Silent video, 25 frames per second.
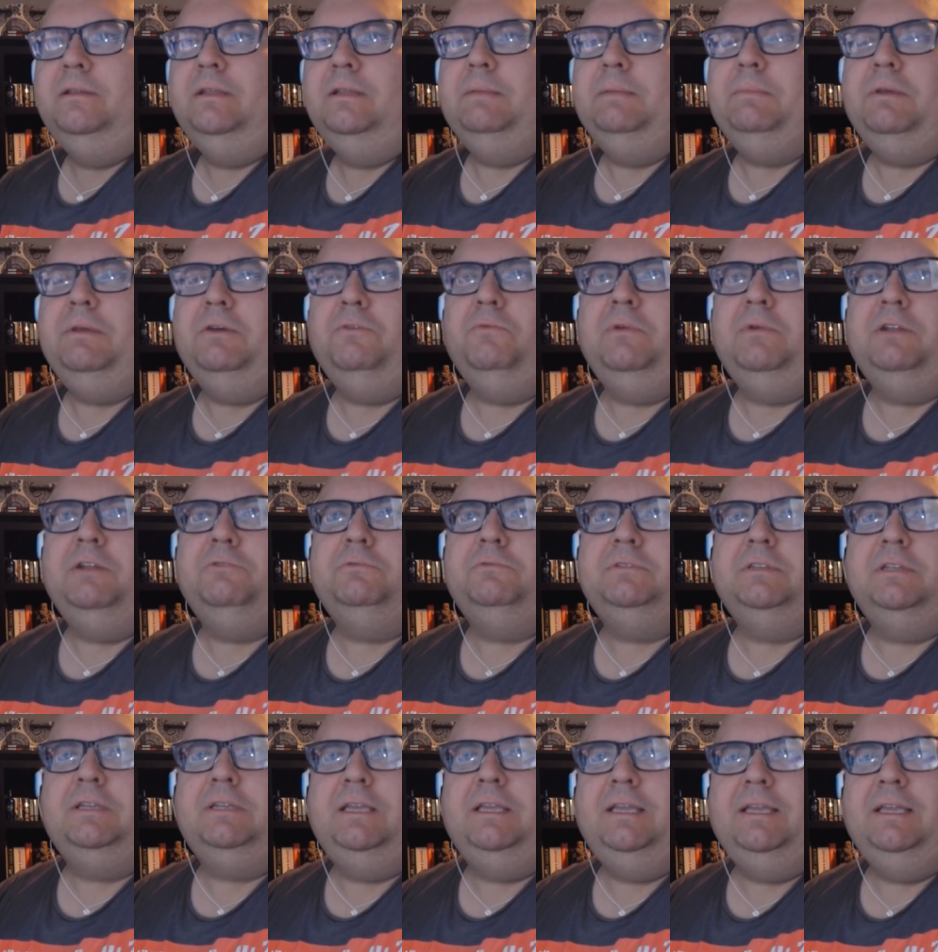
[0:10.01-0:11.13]
about when I was a
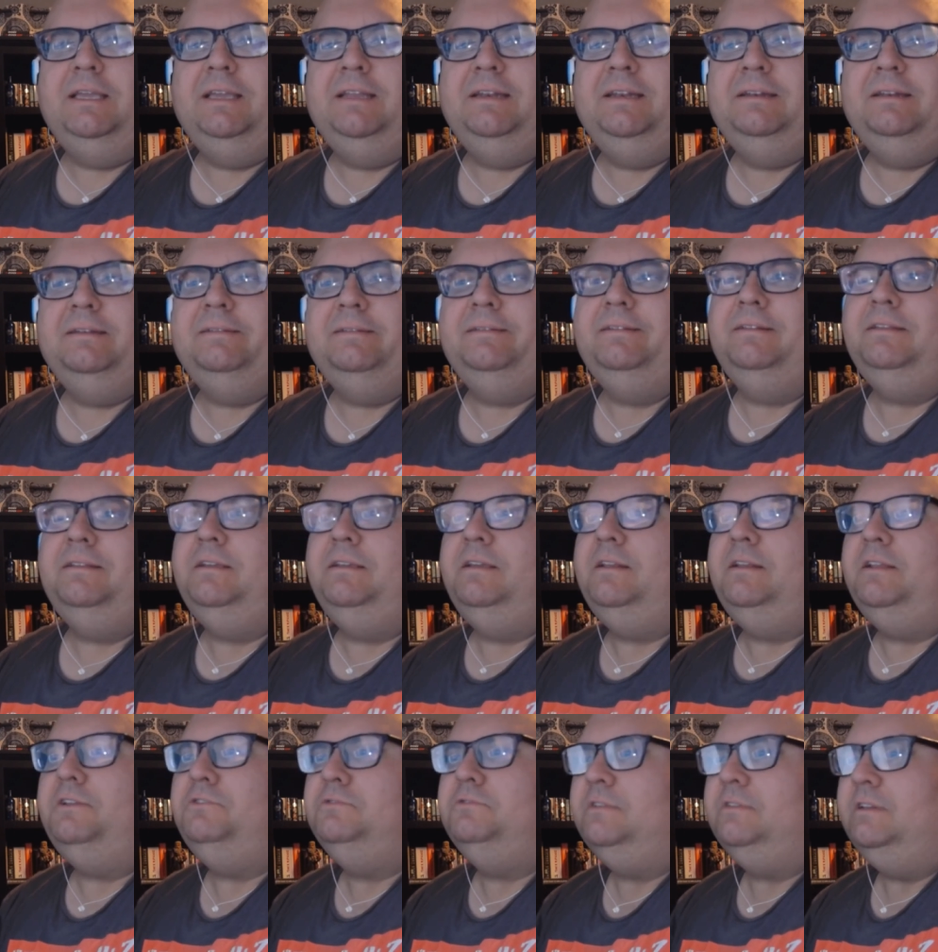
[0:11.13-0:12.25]
kid and I
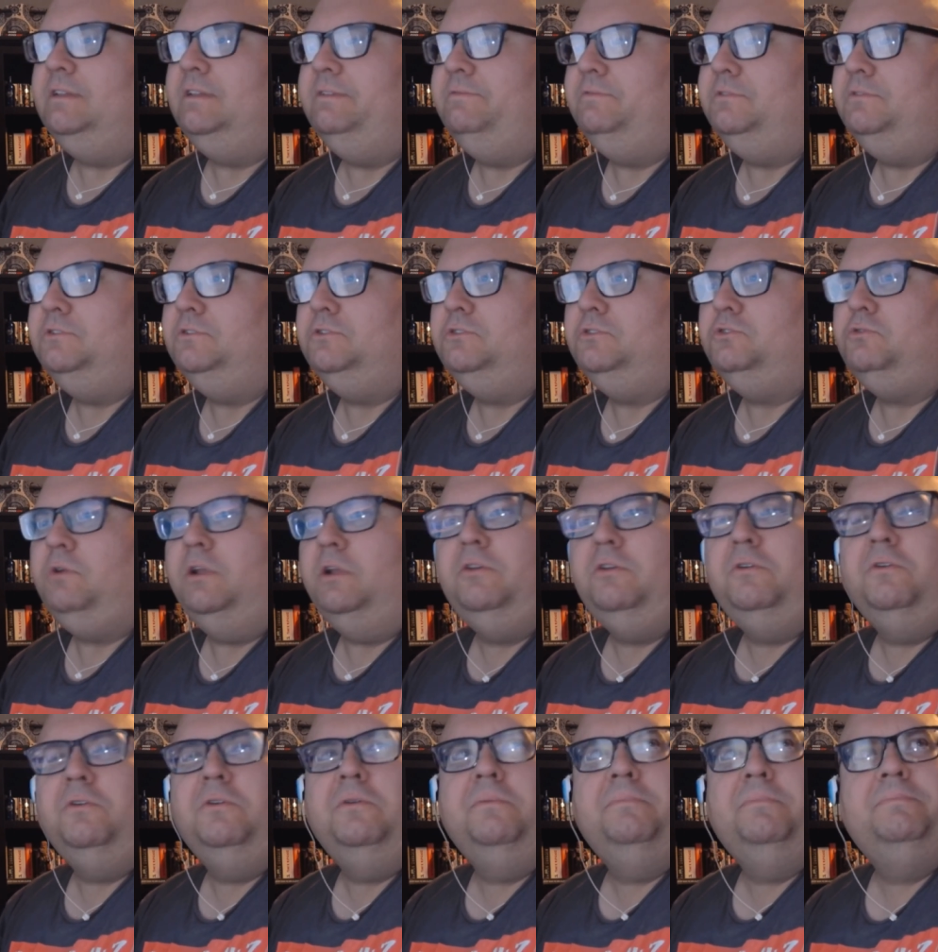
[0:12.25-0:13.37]
used to live in this trailer
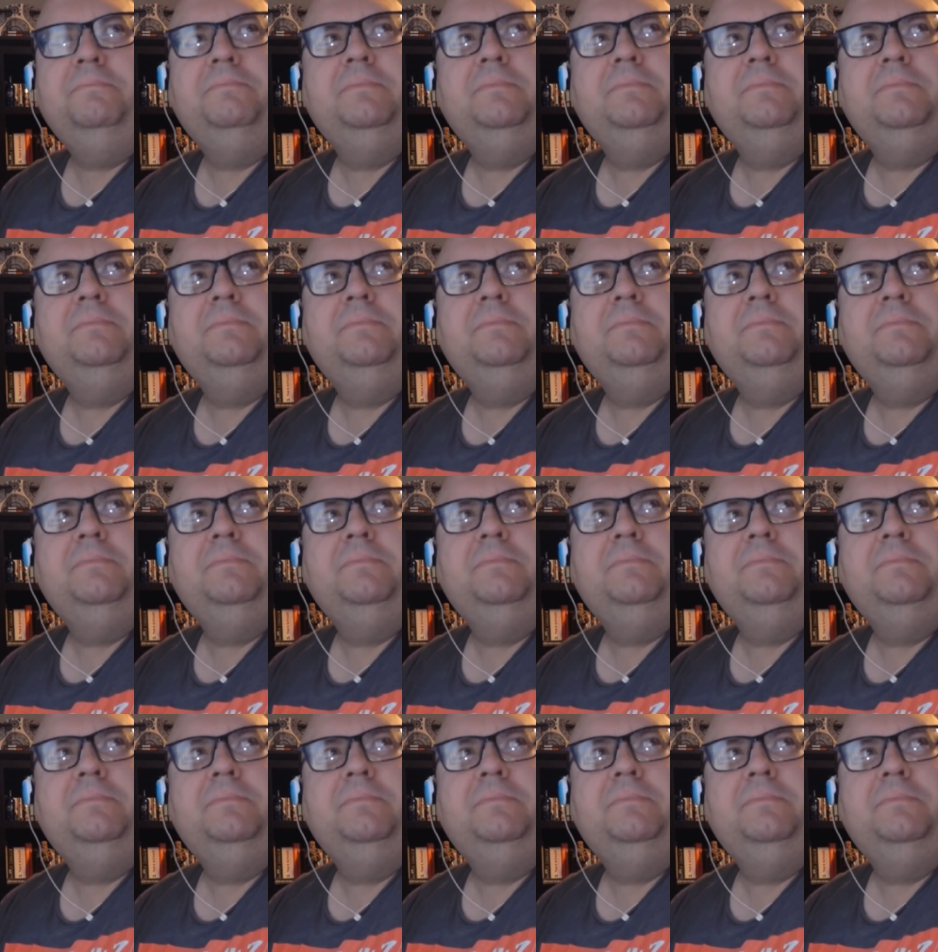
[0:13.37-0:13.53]
home.